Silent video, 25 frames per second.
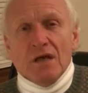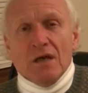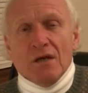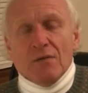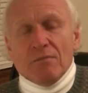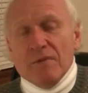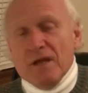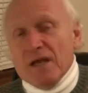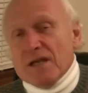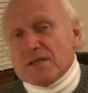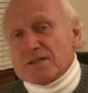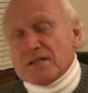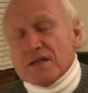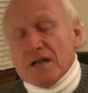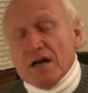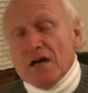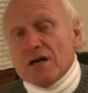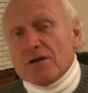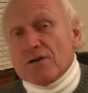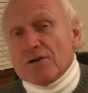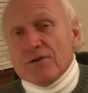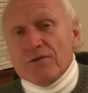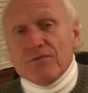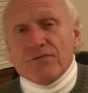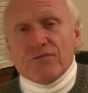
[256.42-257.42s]
Makes it
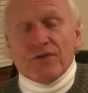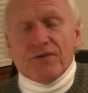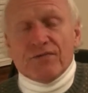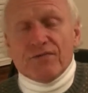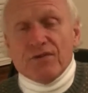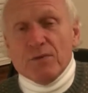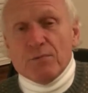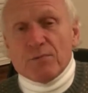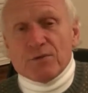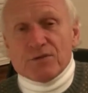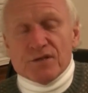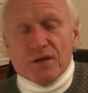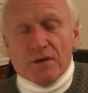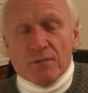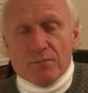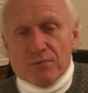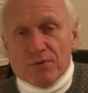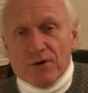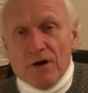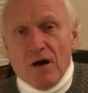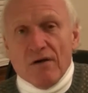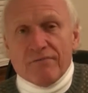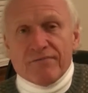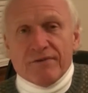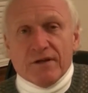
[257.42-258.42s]
150%
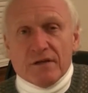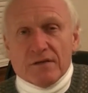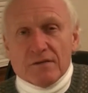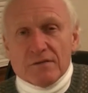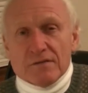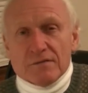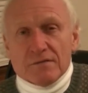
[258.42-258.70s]
profit.